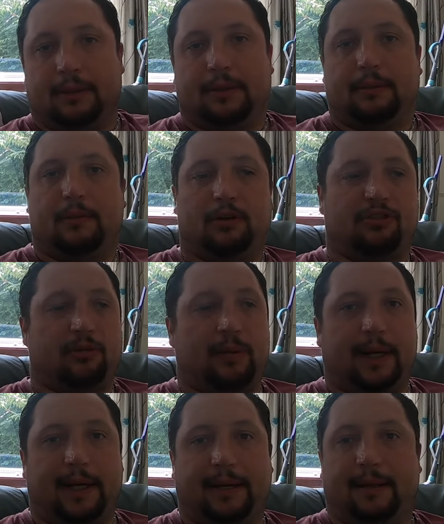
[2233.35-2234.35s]

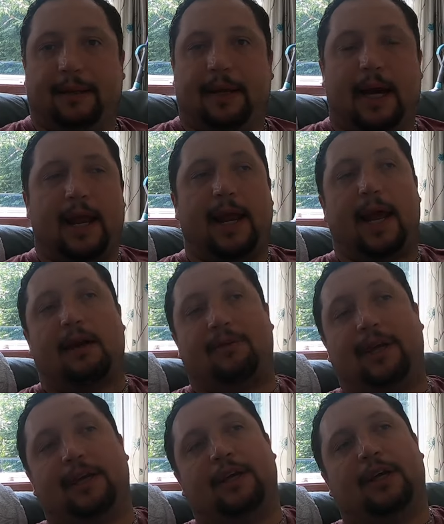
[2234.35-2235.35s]
possibly, and then have
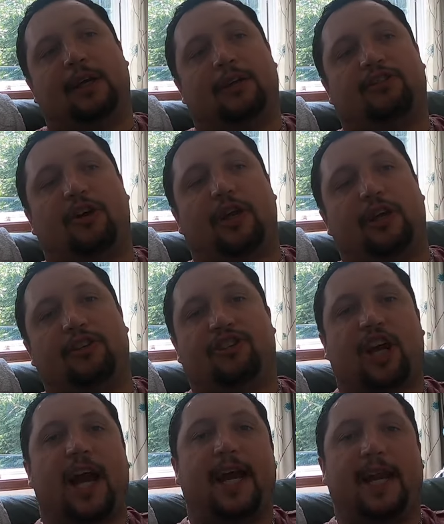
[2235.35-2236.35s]
it so you can
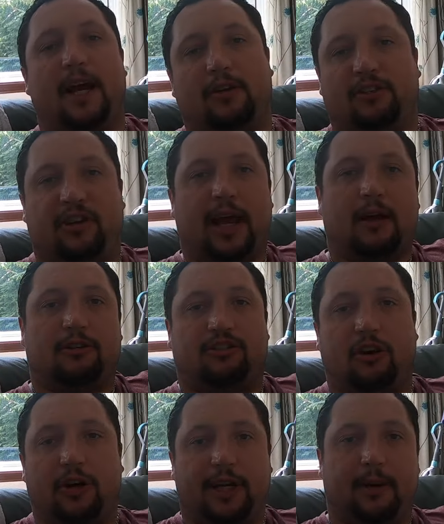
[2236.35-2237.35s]
chain it onto the
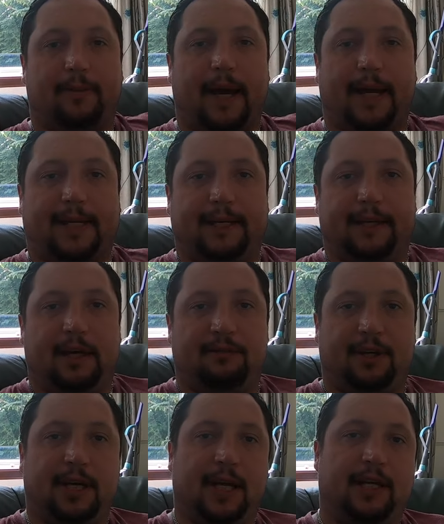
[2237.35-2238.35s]
outside of your bag if you
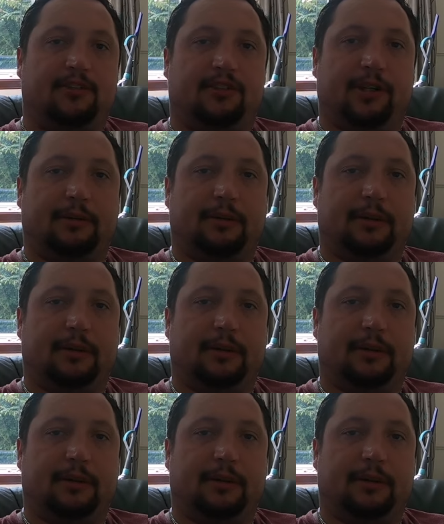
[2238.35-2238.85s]
need to. And